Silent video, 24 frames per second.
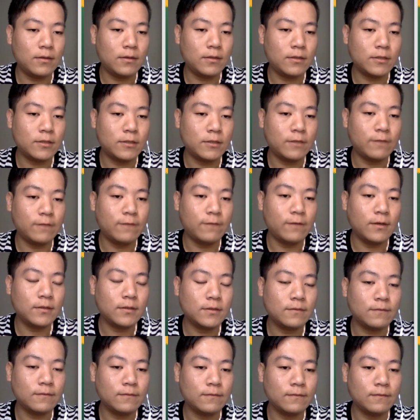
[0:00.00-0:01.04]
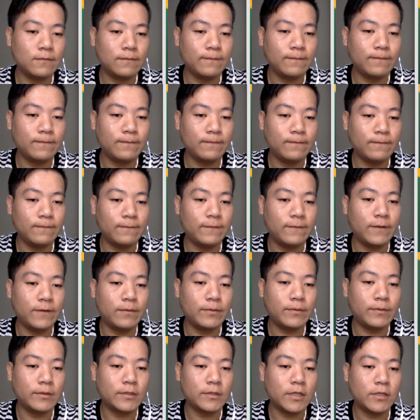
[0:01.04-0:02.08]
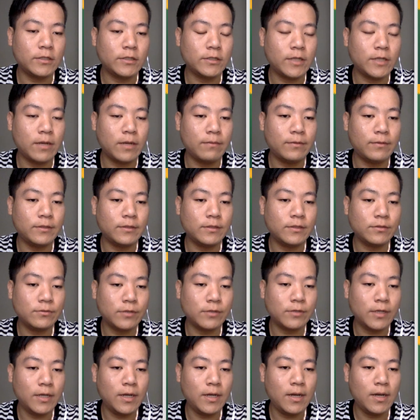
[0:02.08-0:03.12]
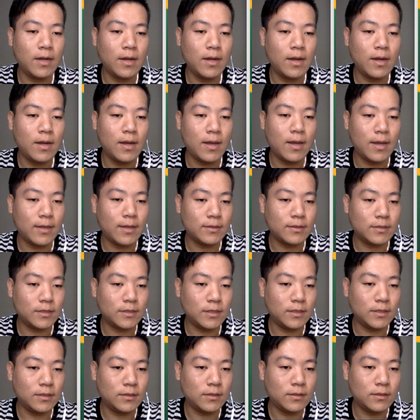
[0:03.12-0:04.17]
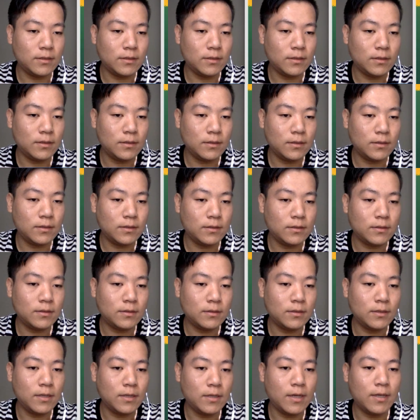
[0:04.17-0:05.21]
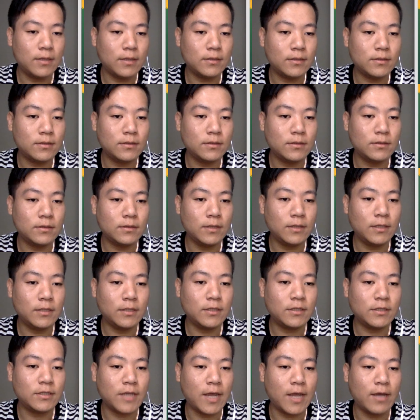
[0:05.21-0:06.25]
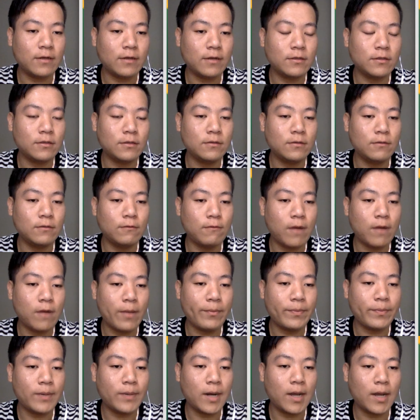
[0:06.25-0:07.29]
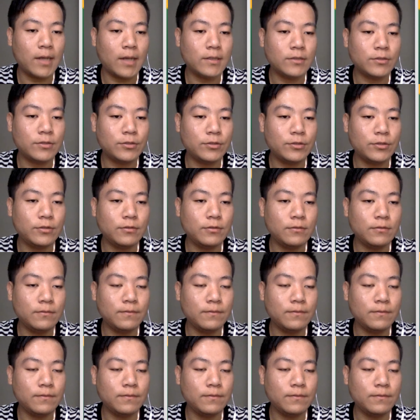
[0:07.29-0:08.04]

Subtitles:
the fourth Fibonacci number 3 as in the diagonal 1 plus 2.